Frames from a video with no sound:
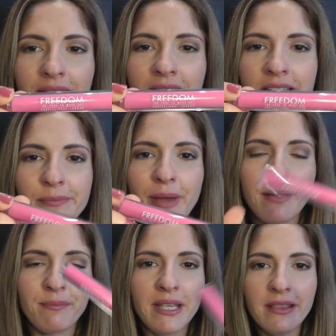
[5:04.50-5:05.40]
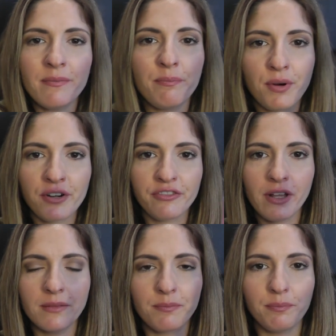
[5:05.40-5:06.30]
this might be the
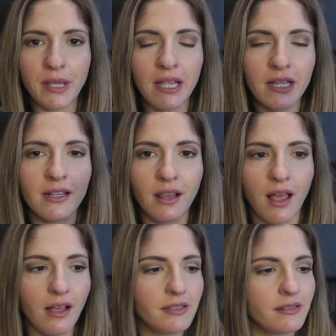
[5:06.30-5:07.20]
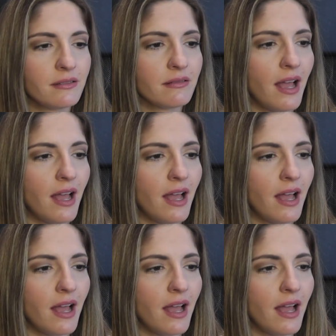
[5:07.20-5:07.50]
perfect pink gloss.